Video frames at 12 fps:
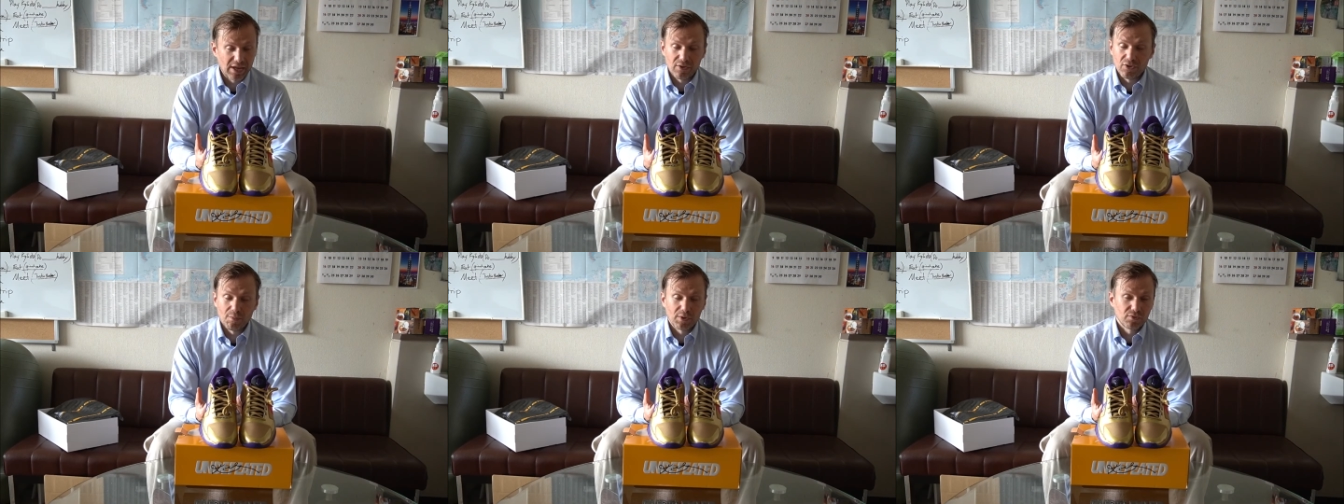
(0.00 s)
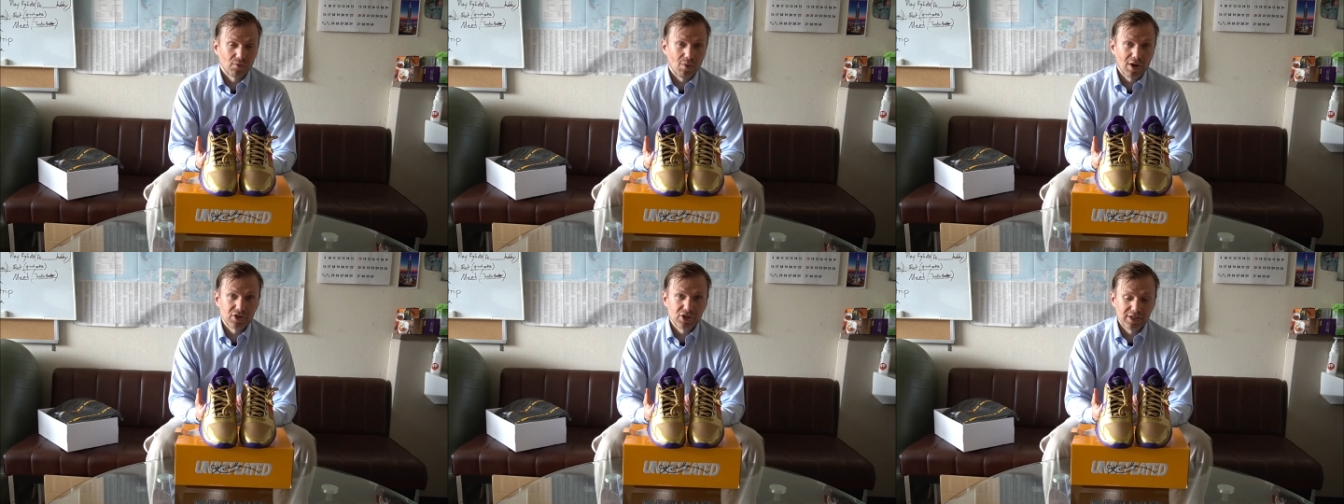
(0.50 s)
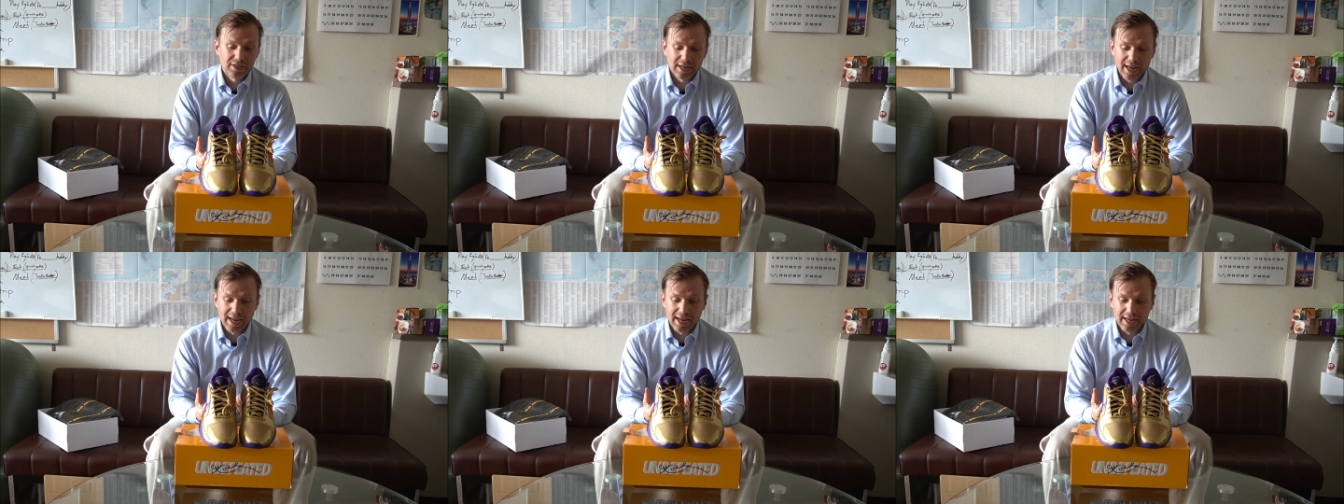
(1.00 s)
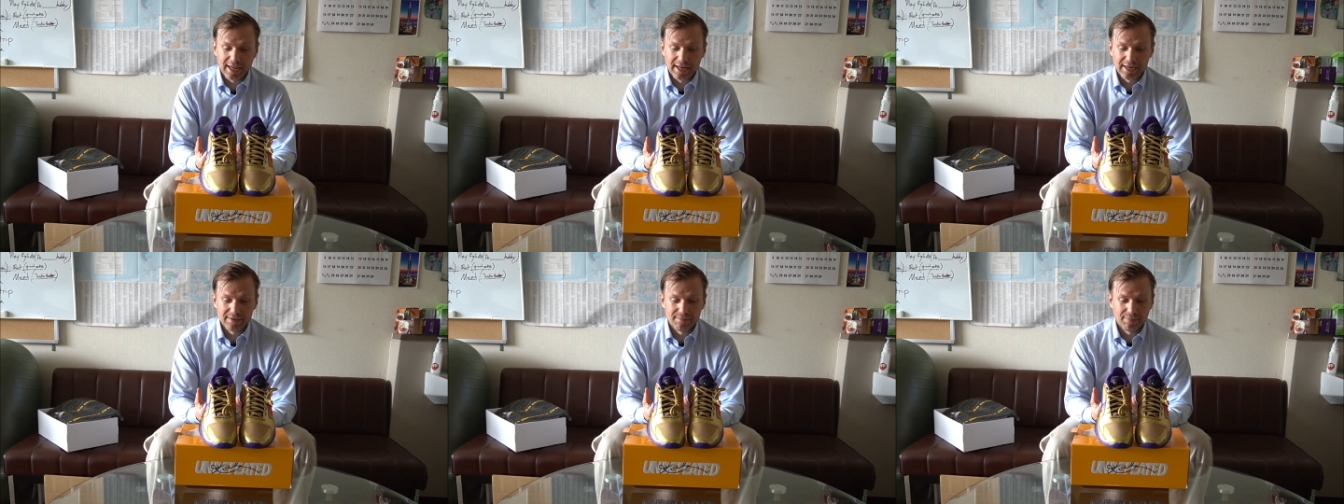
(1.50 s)
you so much for watching,
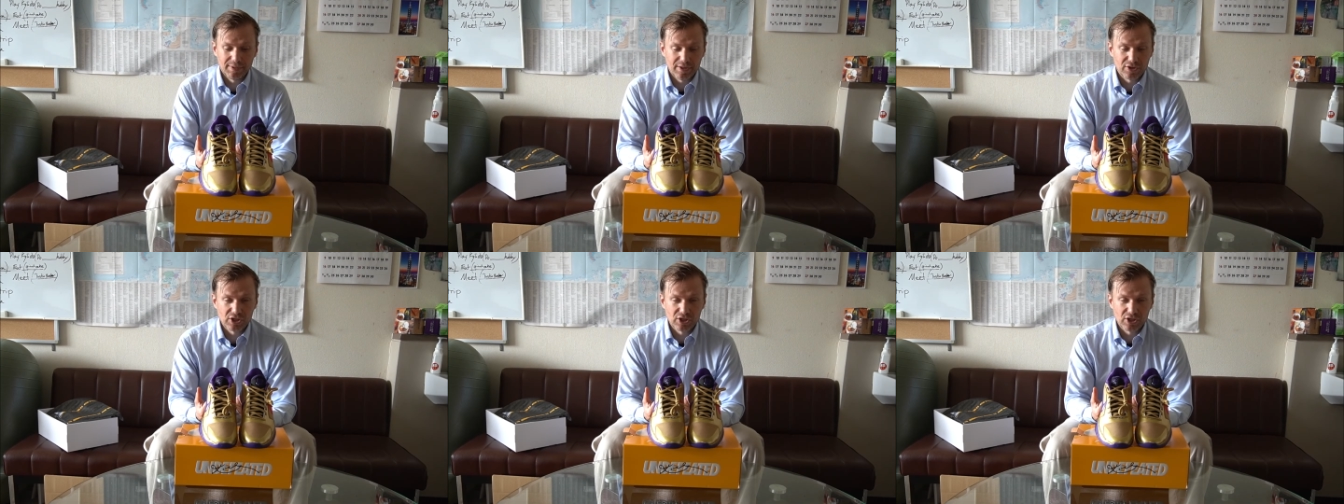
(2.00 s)
and please